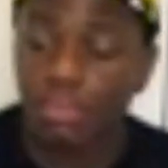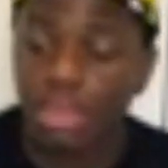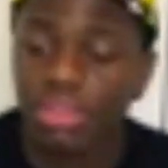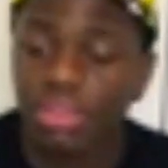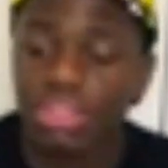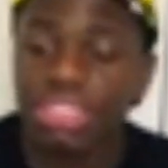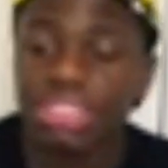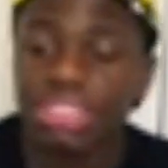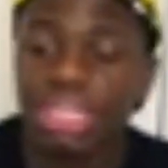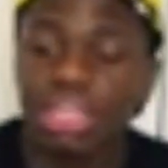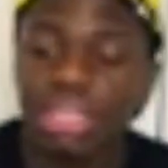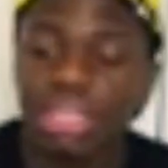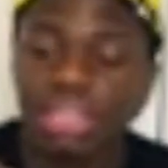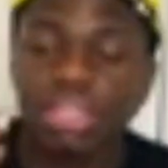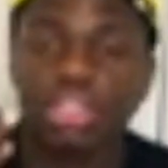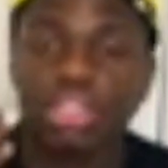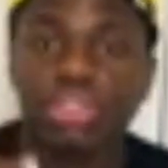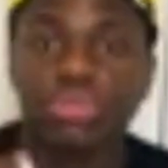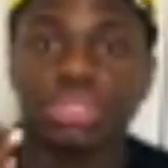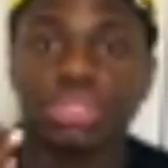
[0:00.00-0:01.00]
The second
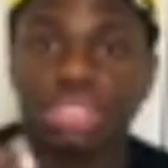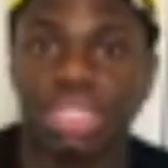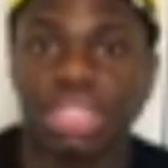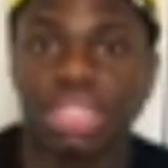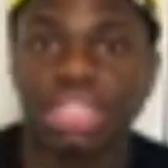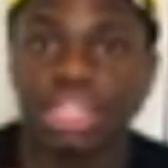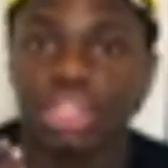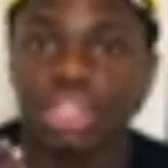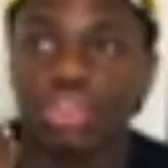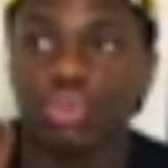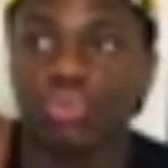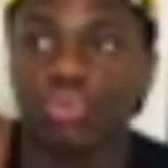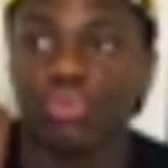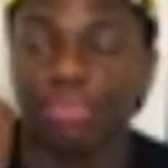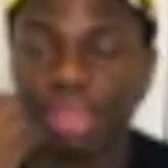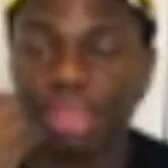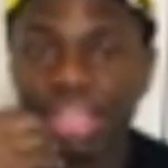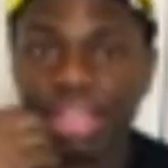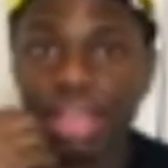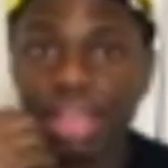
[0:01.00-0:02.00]
that you say
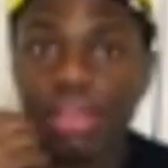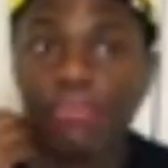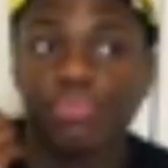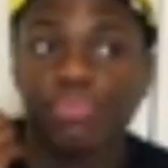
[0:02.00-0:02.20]
that